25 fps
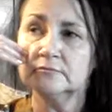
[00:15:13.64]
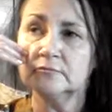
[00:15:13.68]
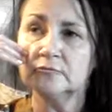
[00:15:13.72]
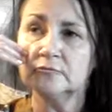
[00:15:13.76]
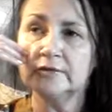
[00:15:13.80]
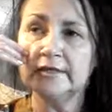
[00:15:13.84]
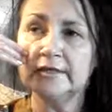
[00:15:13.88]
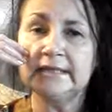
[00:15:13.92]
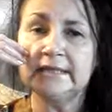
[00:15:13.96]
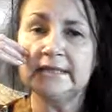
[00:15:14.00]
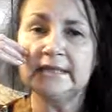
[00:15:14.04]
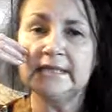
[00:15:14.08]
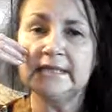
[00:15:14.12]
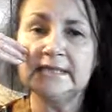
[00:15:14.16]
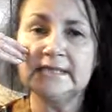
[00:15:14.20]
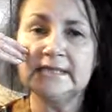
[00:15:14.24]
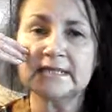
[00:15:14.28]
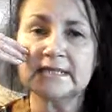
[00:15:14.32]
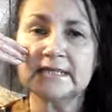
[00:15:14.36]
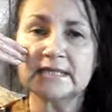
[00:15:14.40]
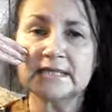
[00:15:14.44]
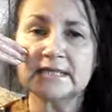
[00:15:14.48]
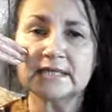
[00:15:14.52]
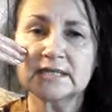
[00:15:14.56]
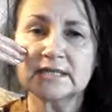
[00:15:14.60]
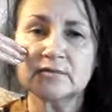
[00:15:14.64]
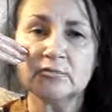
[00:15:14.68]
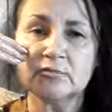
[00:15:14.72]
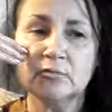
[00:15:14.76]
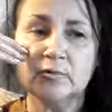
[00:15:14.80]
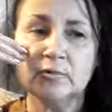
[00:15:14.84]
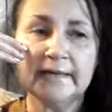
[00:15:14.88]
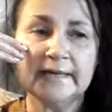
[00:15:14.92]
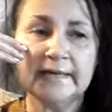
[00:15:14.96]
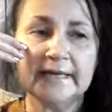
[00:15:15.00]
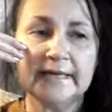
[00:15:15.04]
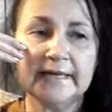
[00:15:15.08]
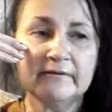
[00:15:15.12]
releases
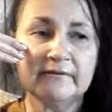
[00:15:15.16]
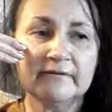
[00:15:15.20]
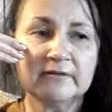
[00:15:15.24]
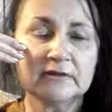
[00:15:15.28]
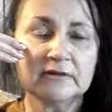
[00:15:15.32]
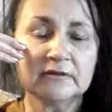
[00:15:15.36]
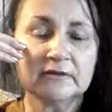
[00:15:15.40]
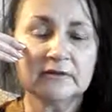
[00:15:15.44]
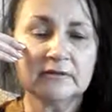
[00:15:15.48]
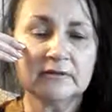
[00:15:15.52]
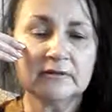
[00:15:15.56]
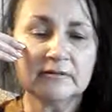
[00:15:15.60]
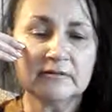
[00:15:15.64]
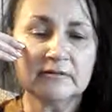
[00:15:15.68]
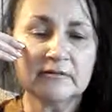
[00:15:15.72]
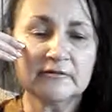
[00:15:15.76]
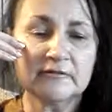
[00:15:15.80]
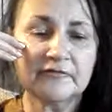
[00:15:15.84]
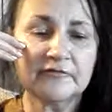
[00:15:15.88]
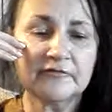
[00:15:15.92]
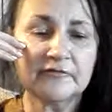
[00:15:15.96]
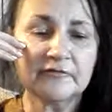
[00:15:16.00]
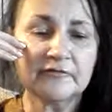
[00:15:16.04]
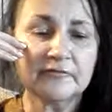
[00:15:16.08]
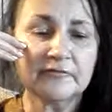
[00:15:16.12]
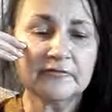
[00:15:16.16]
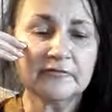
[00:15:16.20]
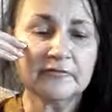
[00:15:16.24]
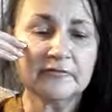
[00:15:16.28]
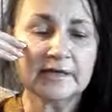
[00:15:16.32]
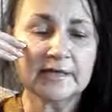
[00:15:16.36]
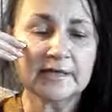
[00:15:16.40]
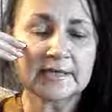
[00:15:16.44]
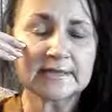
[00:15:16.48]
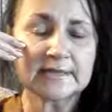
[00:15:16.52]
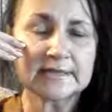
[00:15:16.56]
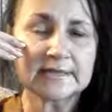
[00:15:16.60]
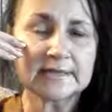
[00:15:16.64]
whatever
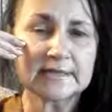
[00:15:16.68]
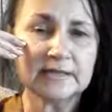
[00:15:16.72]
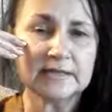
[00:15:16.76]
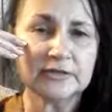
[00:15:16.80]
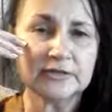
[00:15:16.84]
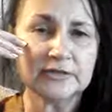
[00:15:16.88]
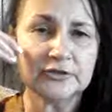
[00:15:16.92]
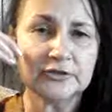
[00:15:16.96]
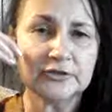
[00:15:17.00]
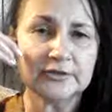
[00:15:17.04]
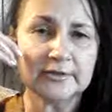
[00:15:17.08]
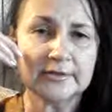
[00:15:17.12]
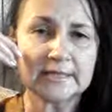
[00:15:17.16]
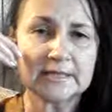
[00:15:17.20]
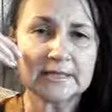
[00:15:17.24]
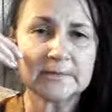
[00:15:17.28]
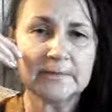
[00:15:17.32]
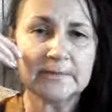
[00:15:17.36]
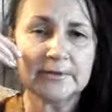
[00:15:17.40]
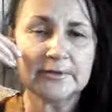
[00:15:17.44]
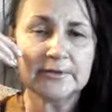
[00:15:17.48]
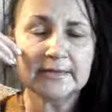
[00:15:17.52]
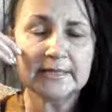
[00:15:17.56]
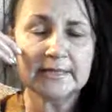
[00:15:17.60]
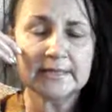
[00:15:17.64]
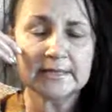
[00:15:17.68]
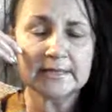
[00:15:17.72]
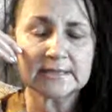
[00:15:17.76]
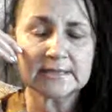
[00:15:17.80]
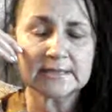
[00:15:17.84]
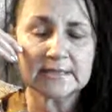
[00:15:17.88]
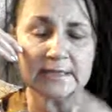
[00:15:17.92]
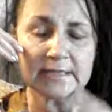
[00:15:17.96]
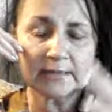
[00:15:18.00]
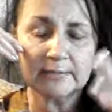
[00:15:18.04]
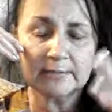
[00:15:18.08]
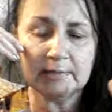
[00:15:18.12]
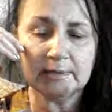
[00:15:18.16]
things that you're
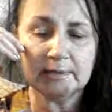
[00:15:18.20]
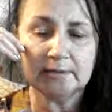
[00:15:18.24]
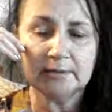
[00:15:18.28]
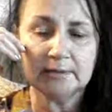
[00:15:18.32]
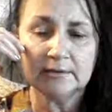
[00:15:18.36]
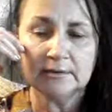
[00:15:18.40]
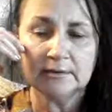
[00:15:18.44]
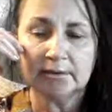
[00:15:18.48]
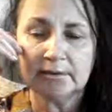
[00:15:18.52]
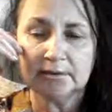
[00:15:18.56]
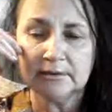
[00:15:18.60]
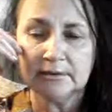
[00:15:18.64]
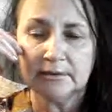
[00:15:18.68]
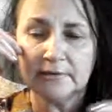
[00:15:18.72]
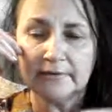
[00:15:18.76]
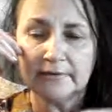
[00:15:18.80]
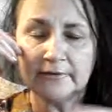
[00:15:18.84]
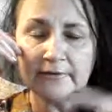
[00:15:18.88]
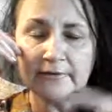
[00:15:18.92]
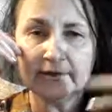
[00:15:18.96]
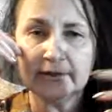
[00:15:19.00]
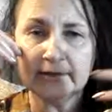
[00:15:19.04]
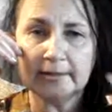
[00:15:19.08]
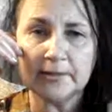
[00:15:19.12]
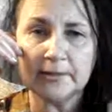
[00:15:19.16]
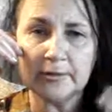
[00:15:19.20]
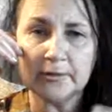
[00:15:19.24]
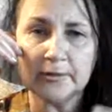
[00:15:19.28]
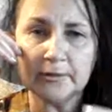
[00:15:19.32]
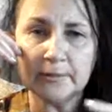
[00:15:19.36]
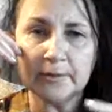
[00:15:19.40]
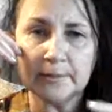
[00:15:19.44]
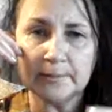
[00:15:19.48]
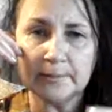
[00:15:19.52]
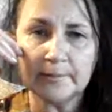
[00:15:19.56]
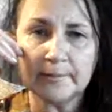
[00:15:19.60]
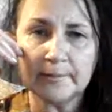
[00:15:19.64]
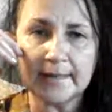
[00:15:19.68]
experiencing. But there I go,
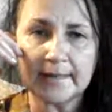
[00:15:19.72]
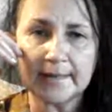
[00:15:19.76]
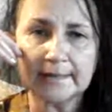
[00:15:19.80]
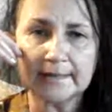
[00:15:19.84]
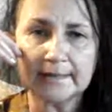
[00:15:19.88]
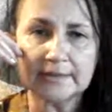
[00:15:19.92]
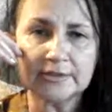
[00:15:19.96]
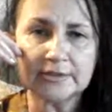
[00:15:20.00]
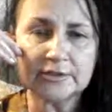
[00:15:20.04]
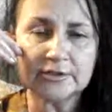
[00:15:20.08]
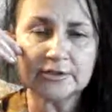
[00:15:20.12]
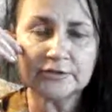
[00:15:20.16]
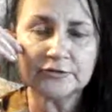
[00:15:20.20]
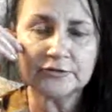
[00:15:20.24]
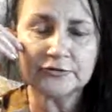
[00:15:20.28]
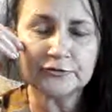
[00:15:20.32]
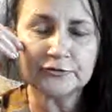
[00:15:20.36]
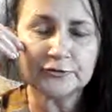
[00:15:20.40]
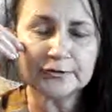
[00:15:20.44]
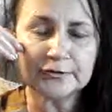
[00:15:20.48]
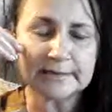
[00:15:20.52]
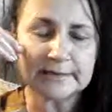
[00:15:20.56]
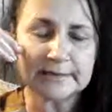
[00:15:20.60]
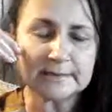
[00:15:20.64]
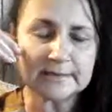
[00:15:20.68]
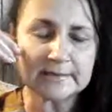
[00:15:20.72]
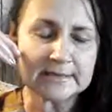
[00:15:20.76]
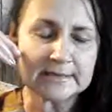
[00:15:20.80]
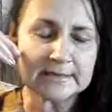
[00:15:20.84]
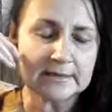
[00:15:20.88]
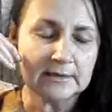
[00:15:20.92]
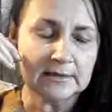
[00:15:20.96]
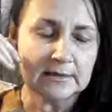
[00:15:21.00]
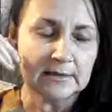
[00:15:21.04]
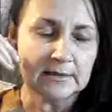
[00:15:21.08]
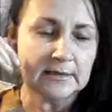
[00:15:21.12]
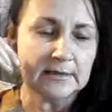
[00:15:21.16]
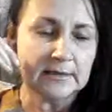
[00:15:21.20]
getting back into the dreams.
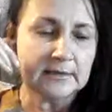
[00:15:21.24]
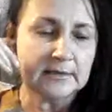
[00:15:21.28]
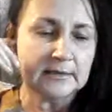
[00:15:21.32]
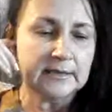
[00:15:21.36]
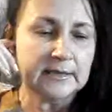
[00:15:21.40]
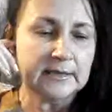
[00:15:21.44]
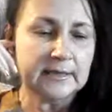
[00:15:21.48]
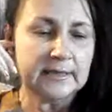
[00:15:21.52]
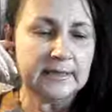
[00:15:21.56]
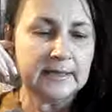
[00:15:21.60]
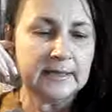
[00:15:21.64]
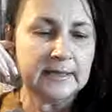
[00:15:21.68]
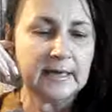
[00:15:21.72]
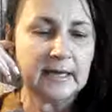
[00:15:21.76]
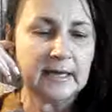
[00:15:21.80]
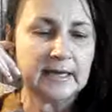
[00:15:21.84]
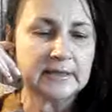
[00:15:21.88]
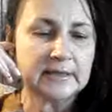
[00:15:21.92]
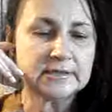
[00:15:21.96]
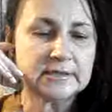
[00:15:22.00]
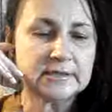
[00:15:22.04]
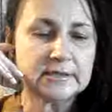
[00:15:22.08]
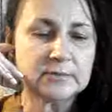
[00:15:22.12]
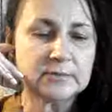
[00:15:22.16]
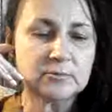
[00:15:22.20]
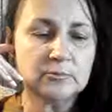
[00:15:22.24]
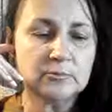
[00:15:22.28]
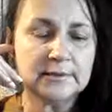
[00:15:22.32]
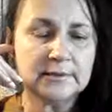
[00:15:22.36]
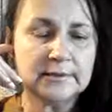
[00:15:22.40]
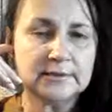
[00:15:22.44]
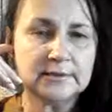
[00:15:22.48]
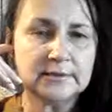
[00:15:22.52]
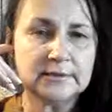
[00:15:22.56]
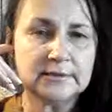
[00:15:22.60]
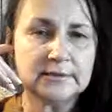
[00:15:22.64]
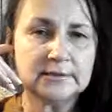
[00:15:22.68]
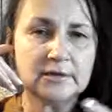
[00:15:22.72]
I just
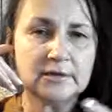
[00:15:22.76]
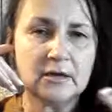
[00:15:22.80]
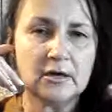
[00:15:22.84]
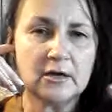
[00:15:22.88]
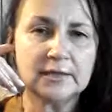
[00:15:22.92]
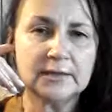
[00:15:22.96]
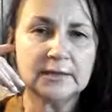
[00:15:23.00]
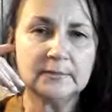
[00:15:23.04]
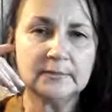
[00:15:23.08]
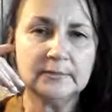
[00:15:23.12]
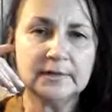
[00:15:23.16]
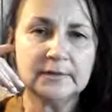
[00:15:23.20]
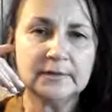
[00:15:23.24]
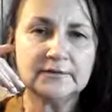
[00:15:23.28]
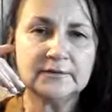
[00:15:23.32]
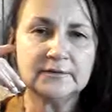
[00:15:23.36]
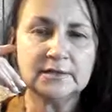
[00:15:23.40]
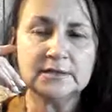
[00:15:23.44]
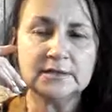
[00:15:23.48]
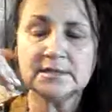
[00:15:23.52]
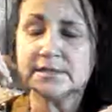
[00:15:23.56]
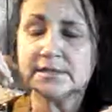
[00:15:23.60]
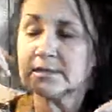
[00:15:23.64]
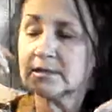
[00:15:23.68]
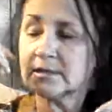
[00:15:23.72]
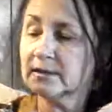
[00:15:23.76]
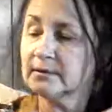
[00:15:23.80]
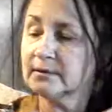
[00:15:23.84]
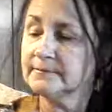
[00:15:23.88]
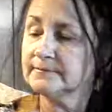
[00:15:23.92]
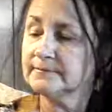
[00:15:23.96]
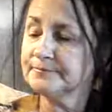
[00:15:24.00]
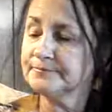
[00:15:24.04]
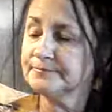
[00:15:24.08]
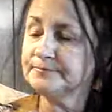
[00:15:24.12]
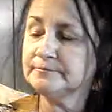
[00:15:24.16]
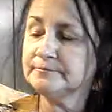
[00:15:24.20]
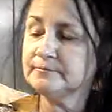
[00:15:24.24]
wanted to document this.
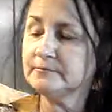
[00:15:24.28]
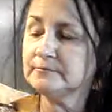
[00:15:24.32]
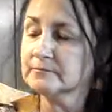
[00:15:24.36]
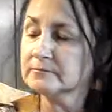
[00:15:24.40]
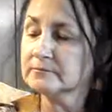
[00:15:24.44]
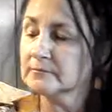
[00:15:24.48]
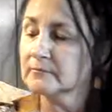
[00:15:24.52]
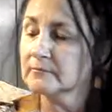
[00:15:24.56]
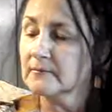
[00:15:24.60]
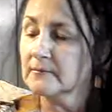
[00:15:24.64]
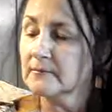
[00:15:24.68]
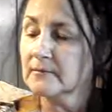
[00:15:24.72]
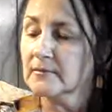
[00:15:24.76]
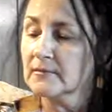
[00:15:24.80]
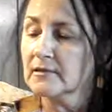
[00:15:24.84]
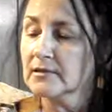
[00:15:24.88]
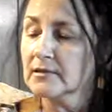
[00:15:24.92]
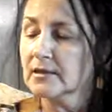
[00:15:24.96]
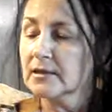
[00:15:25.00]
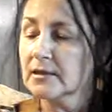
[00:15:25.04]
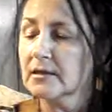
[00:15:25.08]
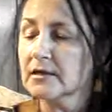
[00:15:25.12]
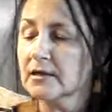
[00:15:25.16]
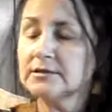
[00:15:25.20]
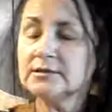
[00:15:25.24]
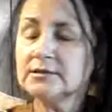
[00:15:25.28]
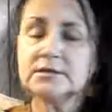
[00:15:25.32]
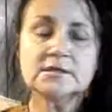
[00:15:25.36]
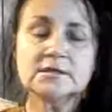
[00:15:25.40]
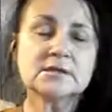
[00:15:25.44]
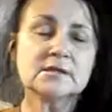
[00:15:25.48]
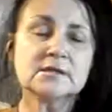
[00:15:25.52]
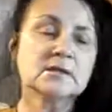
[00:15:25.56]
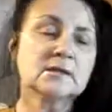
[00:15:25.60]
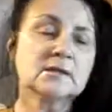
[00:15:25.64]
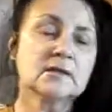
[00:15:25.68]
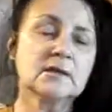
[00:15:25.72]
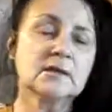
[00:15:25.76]
I
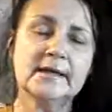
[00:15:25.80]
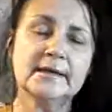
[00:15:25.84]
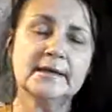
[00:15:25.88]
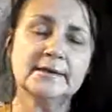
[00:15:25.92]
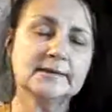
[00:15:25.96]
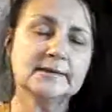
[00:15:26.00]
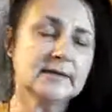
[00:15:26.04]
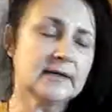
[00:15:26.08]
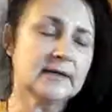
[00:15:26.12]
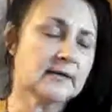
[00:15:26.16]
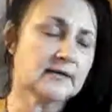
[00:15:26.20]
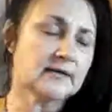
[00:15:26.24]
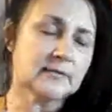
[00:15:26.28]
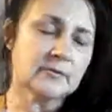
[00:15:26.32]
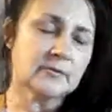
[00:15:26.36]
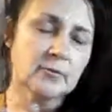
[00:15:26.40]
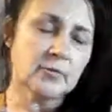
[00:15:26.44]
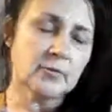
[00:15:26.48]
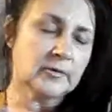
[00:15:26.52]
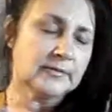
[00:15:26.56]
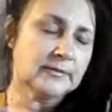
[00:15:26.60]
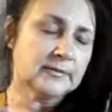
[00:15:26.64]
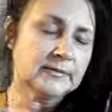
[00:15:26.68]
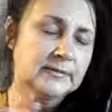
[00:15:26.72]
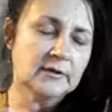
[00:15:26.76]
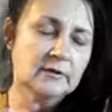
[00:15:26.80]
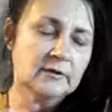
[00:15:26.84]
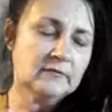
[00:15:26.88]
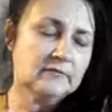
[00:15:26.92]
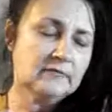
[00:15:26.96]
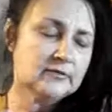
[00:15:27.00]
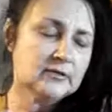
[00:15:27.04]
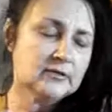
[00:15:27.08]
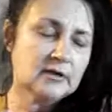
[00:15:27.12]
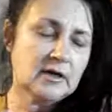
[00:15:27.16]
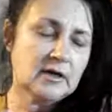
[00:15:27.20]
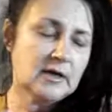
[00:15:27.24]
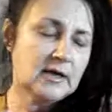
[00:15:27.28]
just look like death warmed
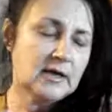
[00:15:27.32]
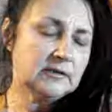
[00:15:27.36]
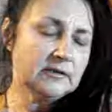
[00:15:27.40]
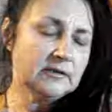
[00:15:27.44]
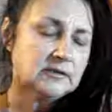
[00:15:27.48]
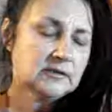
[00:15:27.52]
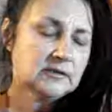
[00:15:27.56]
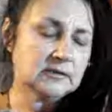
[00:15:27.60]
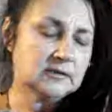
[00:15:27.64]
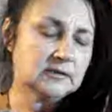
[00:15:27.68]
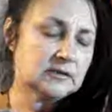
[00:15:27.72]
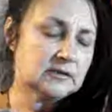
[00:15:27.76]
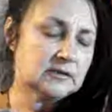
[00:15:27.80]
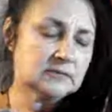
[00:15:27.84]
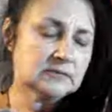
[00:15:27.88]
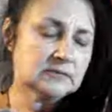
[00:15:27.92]
over. I look